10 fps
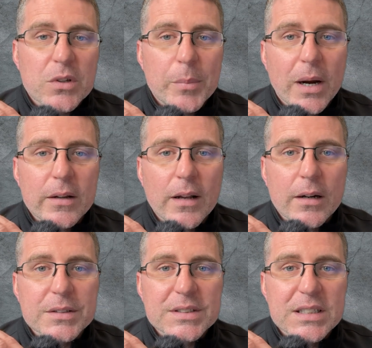of periodontal
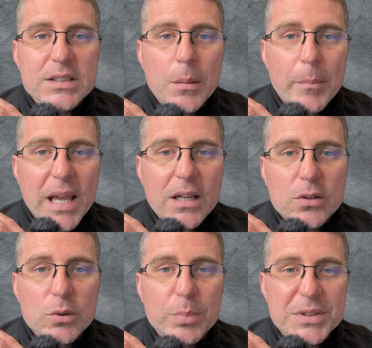disease may
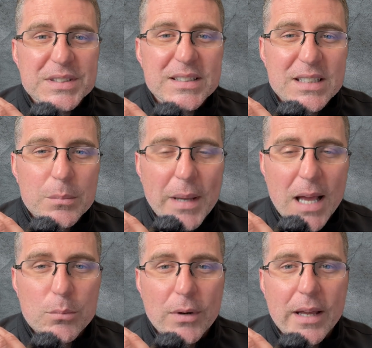include persistent
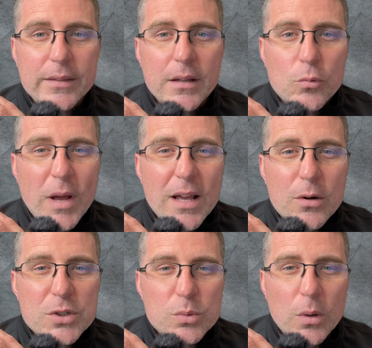bad breath, red
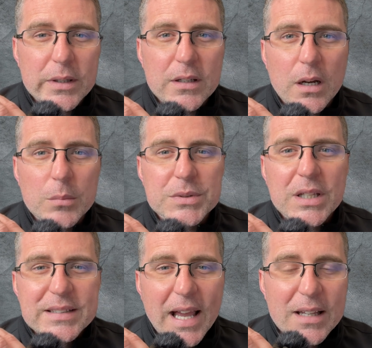or swollen gums,
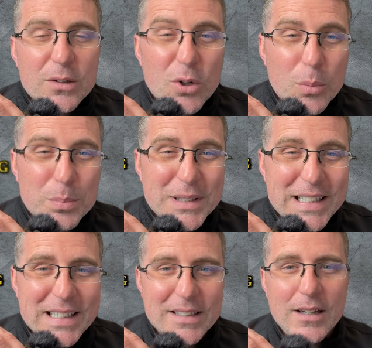tender or
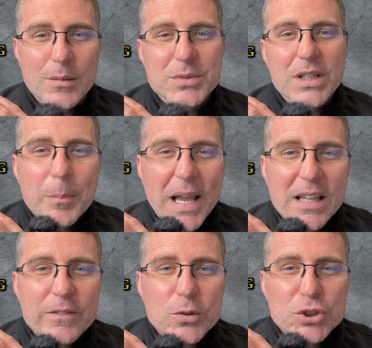bleeding gums,
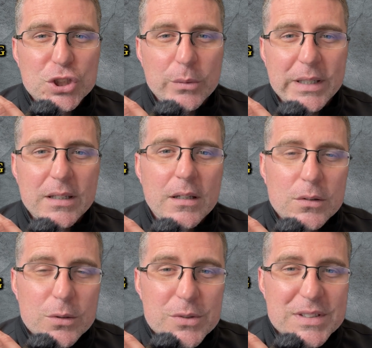painful chewing,
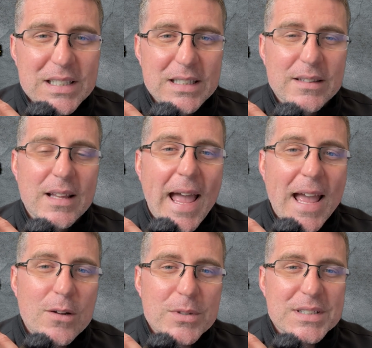loose teeth,
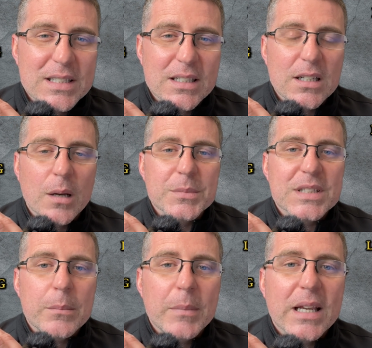and receding gums
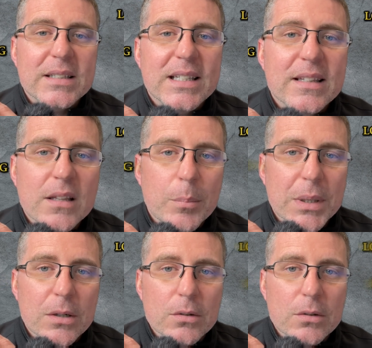that make teeth appear